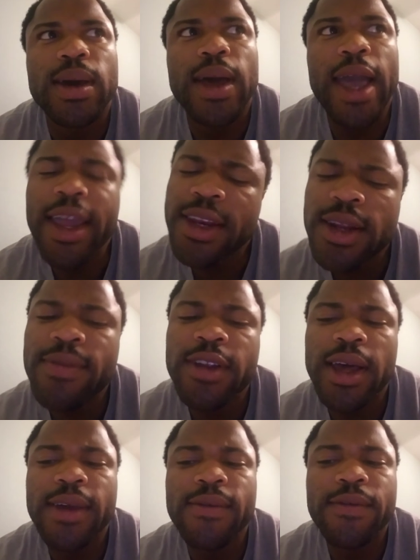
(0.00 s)
I ended up
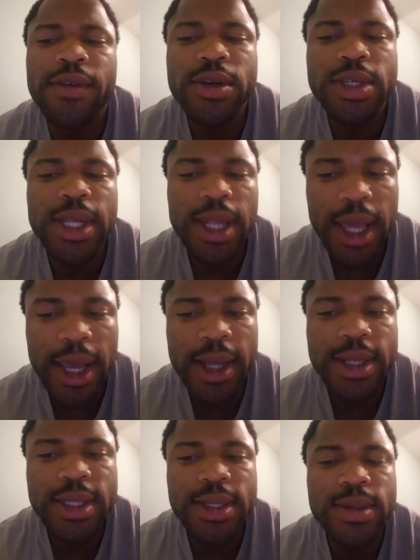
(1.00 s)
flying first
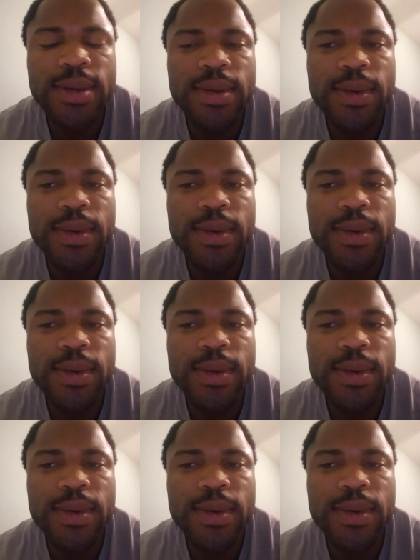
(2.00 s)
class,